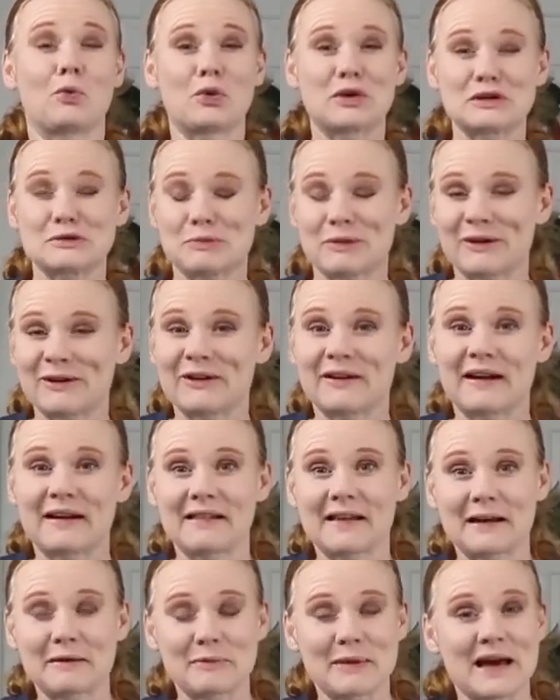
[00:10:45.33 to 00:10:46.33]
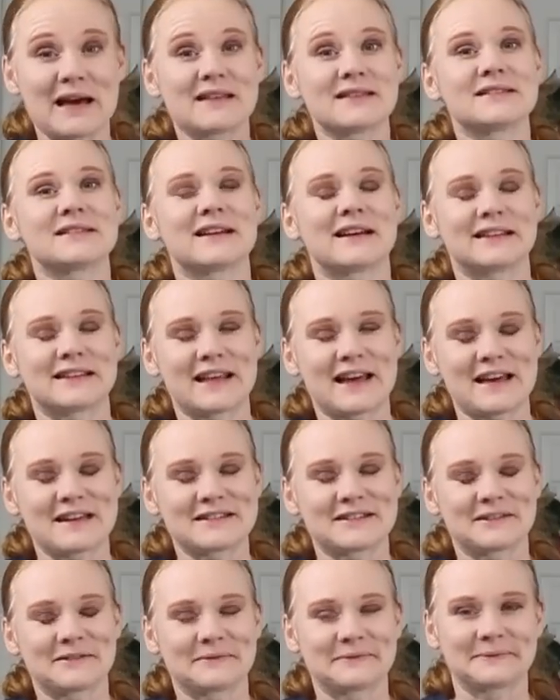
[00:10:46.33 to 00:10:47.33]
which printer I like best at the
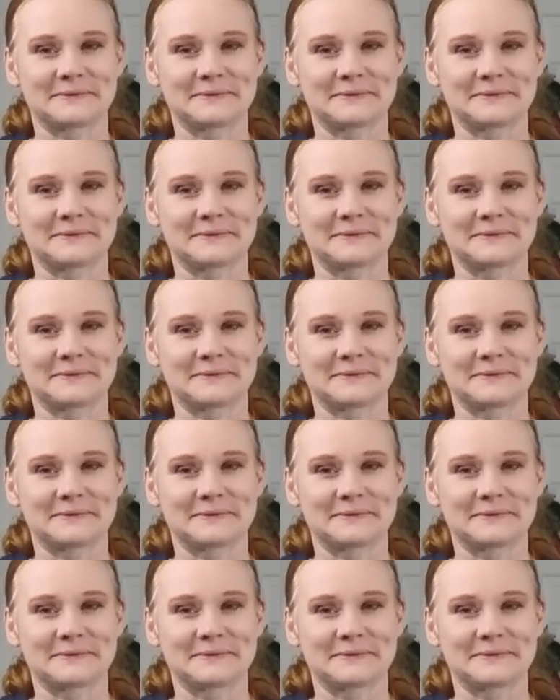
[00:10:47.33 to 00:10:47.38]
end.